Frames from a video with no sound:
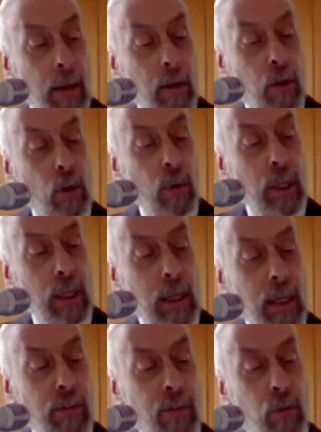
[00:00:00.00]
Going
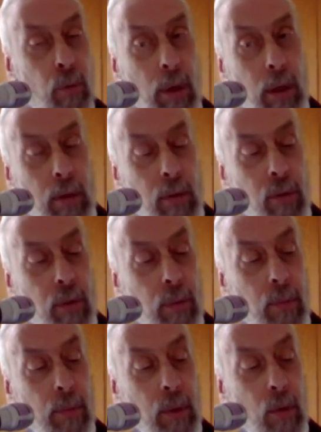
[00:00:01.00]
eastwards,
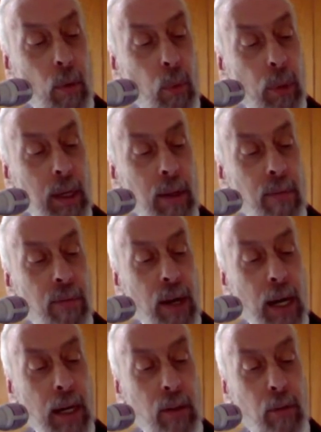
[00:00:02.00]
we
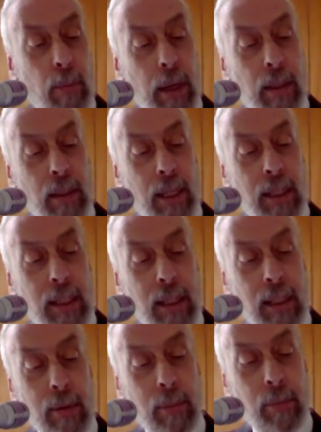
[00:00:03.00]
find Bandari,